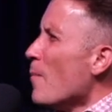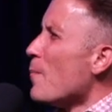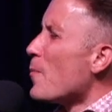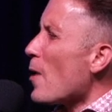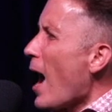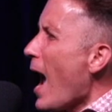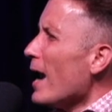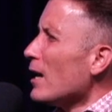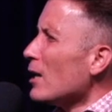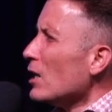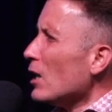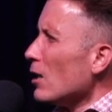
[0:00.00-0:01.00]

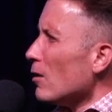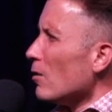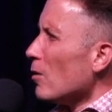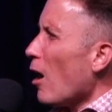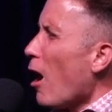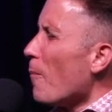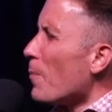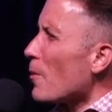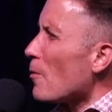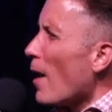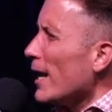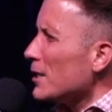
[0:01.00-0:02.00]
brand new
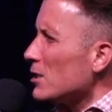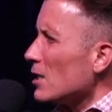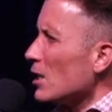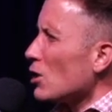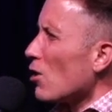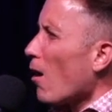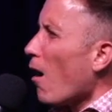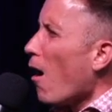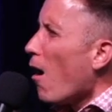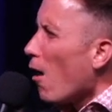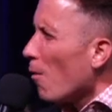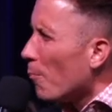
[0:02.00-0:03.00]
operation in your
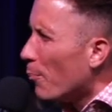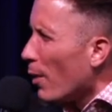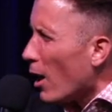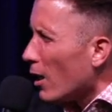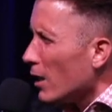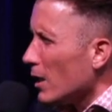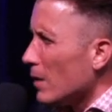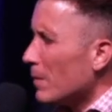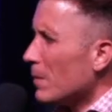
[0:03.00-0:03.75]
whole body.